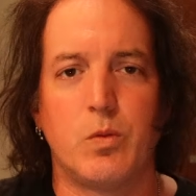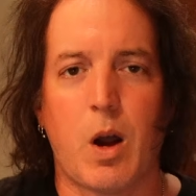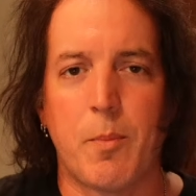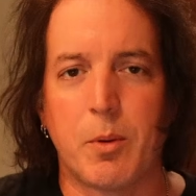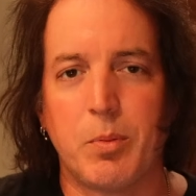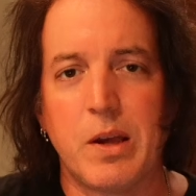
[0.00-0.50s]
I'm
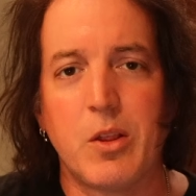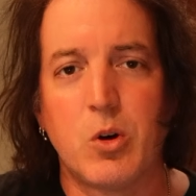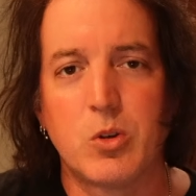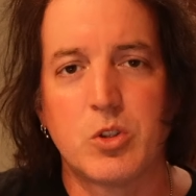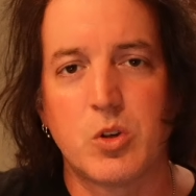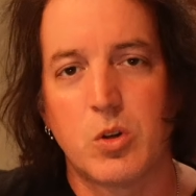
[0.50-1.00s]
gonna play the
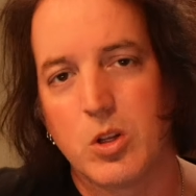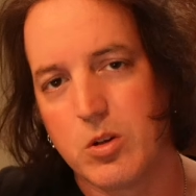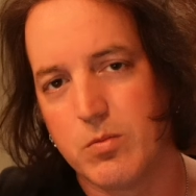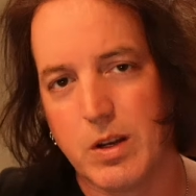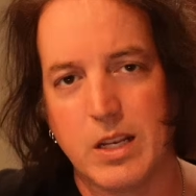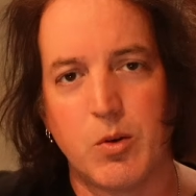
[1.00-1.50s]
whole
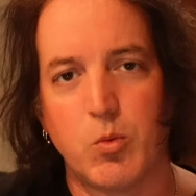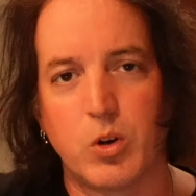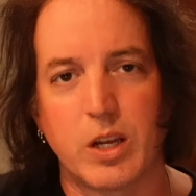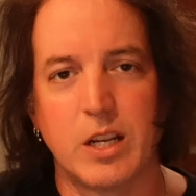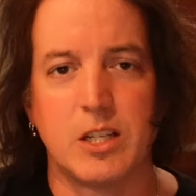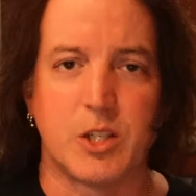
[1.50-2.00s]
solo, and then we'll
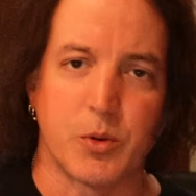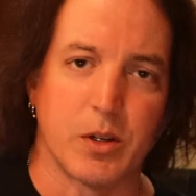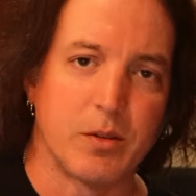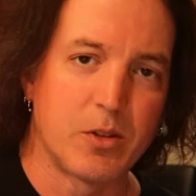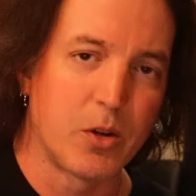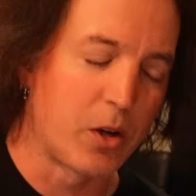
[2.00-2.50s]
get into it.
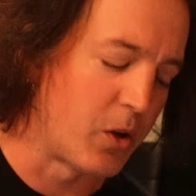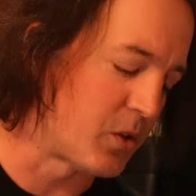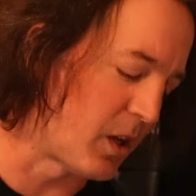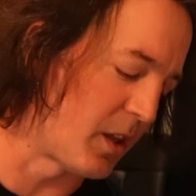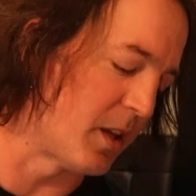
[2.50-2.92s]
So it goes like